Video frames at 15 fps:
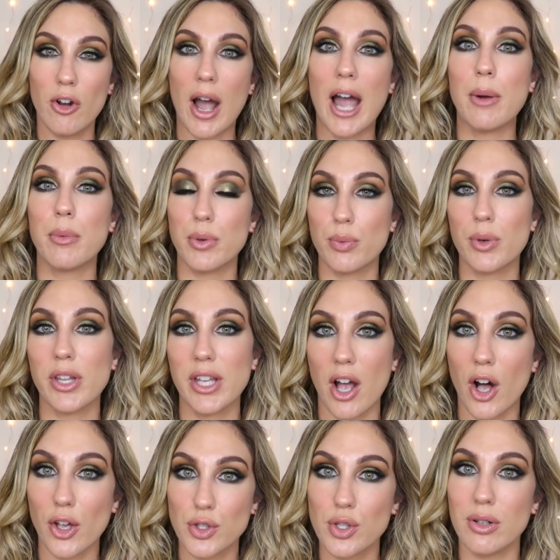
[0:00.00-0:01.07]
you know, I would really
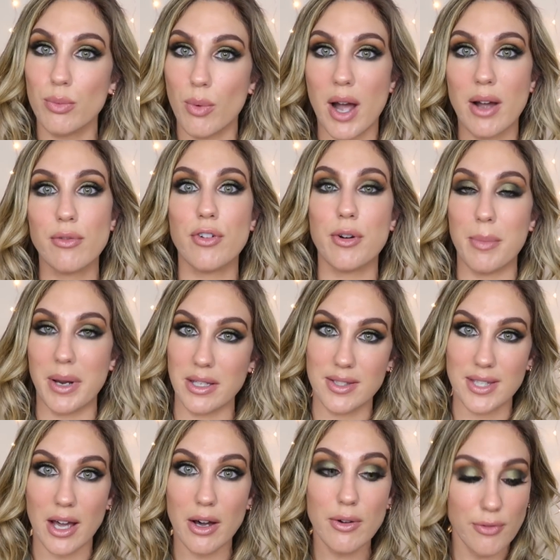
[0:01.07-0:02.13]
also want for
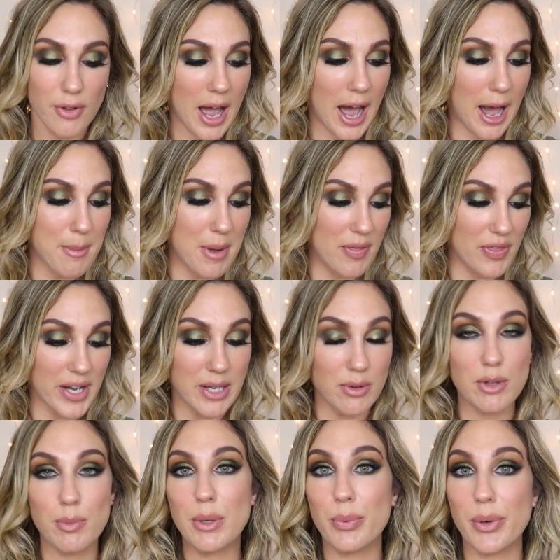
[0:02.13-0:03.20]
myself, um, and that I
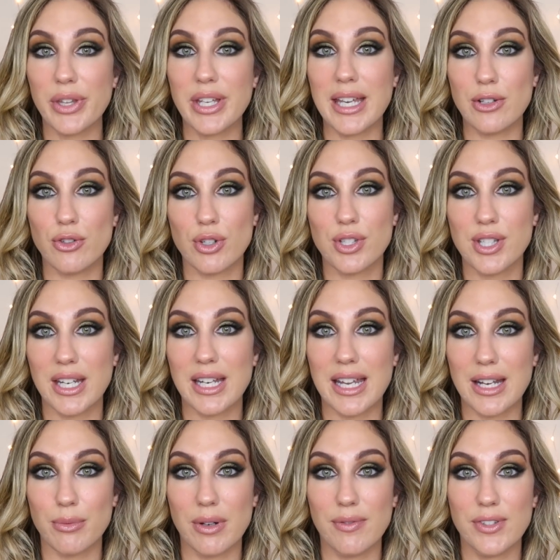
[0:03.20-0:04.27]
would be really interested
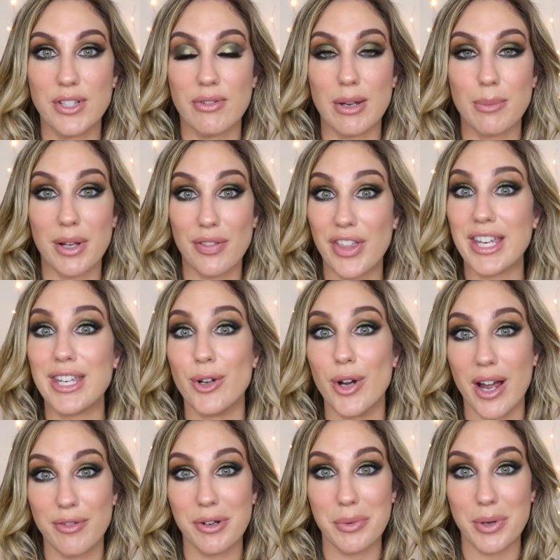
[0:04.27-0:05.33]
in reviewing. But thank you
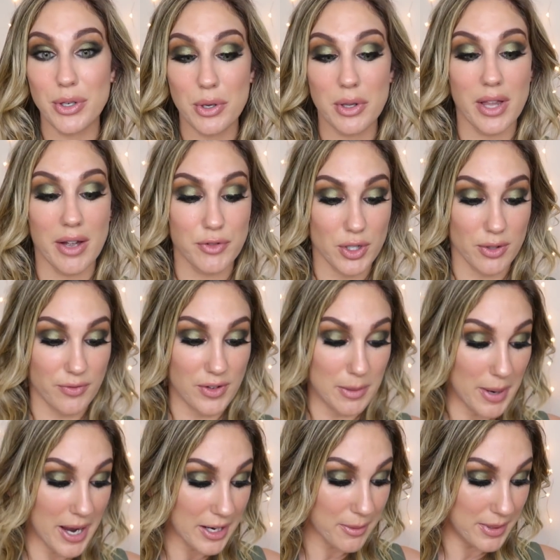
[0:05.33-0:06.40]
to everyone who left your
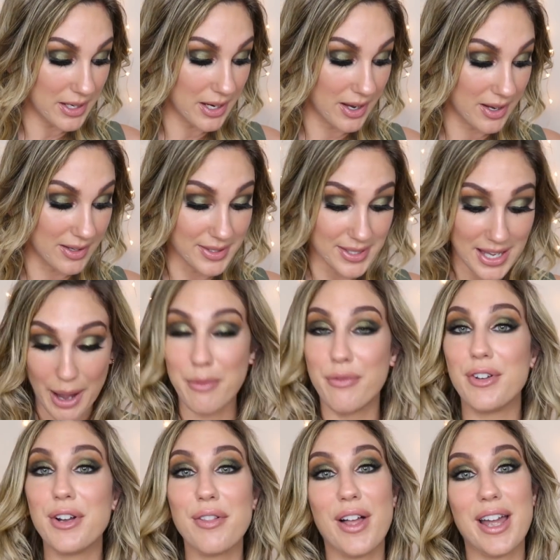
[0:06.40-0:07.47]
feedback, because I
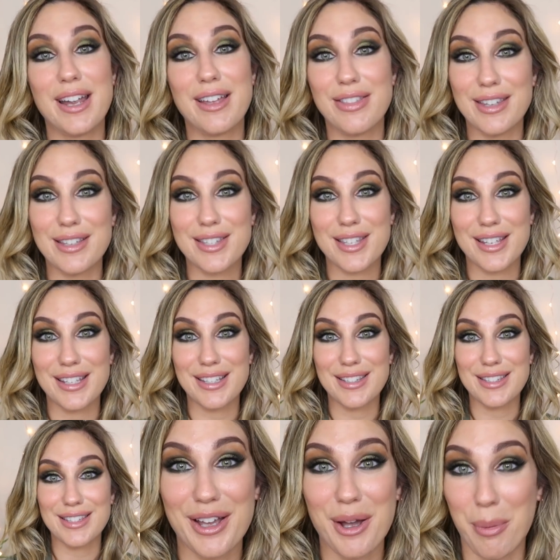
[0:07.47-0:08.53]
feel like this
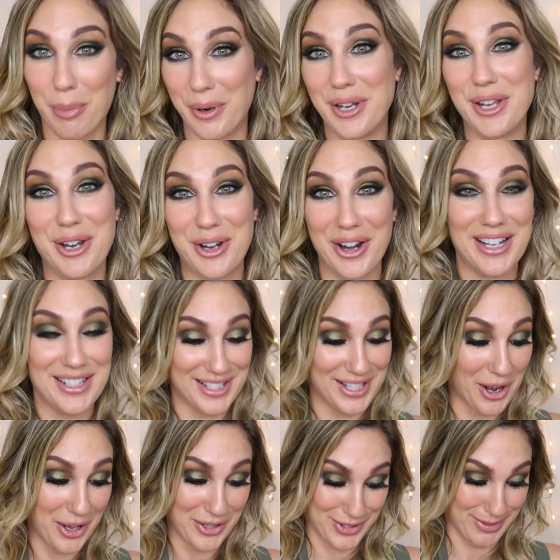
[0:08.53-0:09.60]
is a pretty
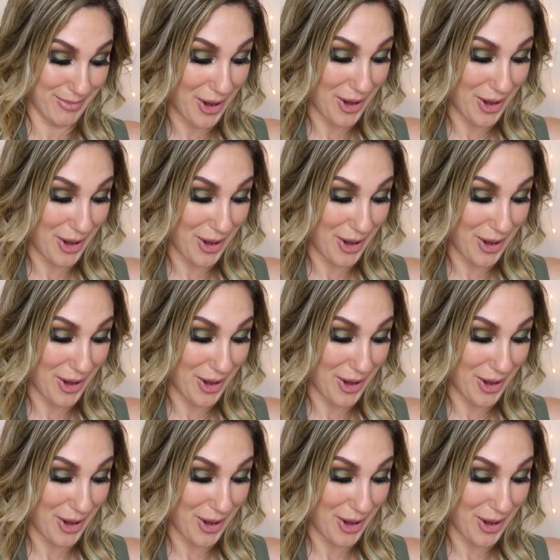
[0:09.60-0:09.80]
crazy awesome